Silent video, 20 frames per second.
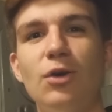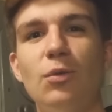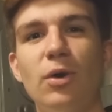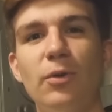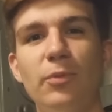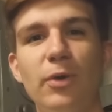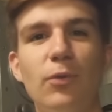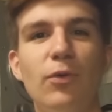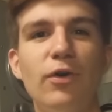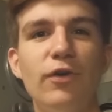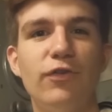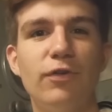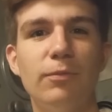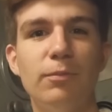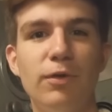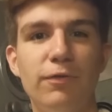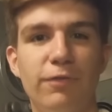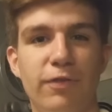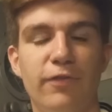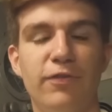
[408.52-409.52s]
When we wanted to
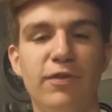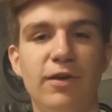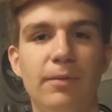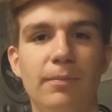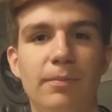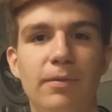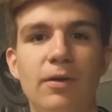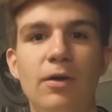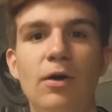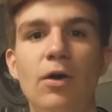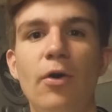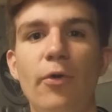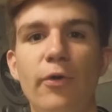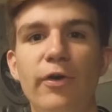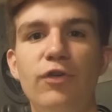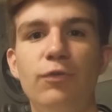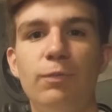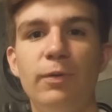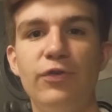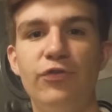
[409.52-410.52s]
move the sub, we
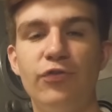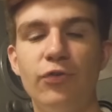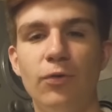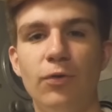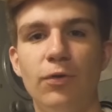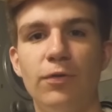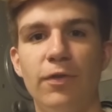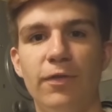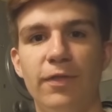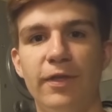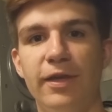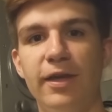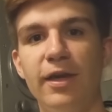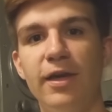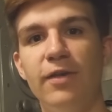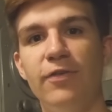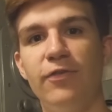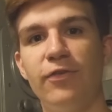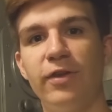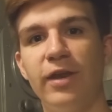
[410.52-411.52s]
need to be sure that the
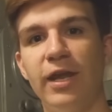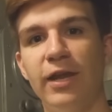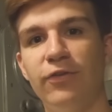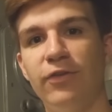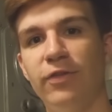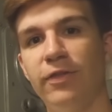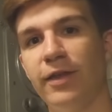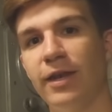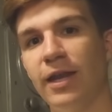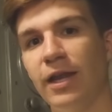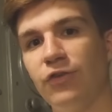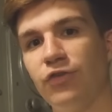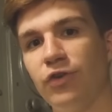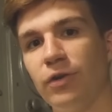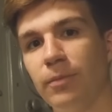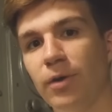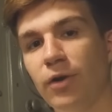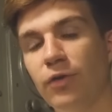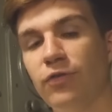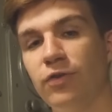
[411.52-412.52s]
gears connecting the
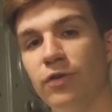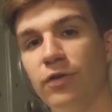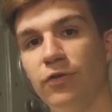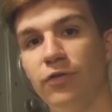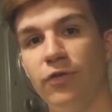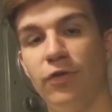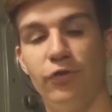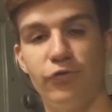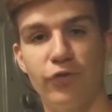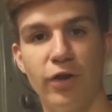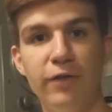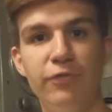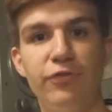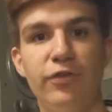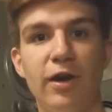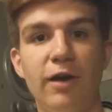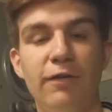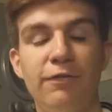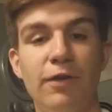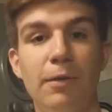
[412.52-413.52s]
electric motor to the drive
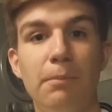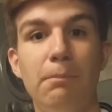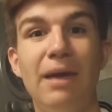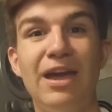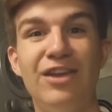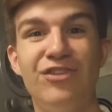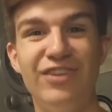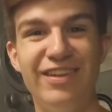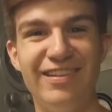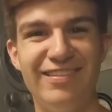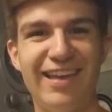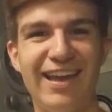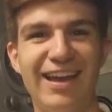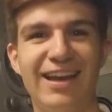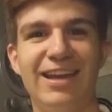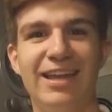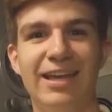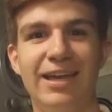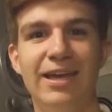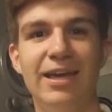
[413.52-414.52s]
shaft mesh
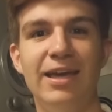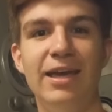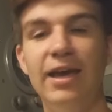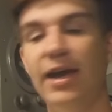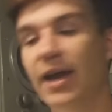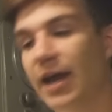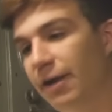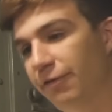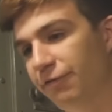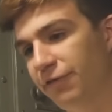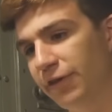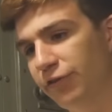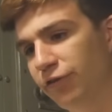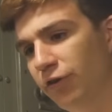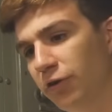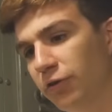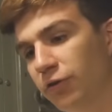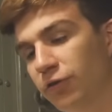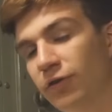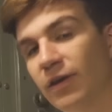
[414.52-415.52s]
exactly. If they
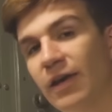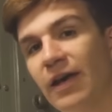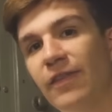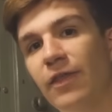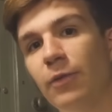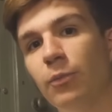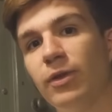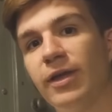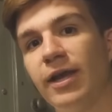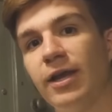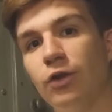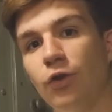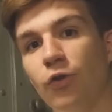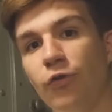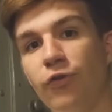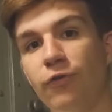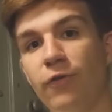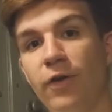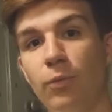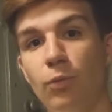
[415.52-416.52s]
don't, then we'll get
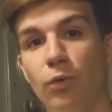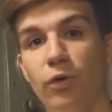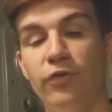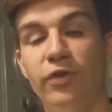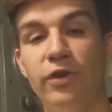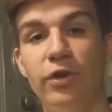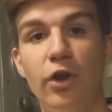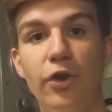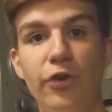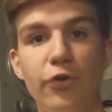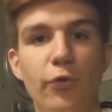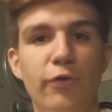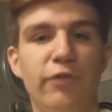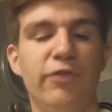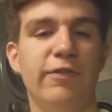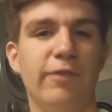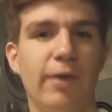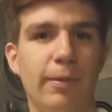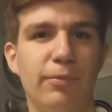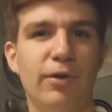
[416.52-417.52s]
lots of unwanted,
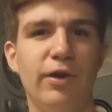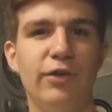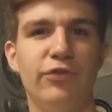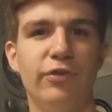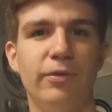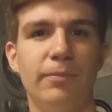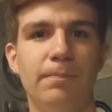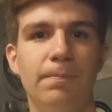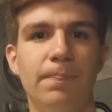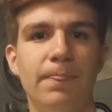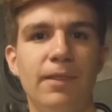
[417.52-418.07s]
noisy vibration.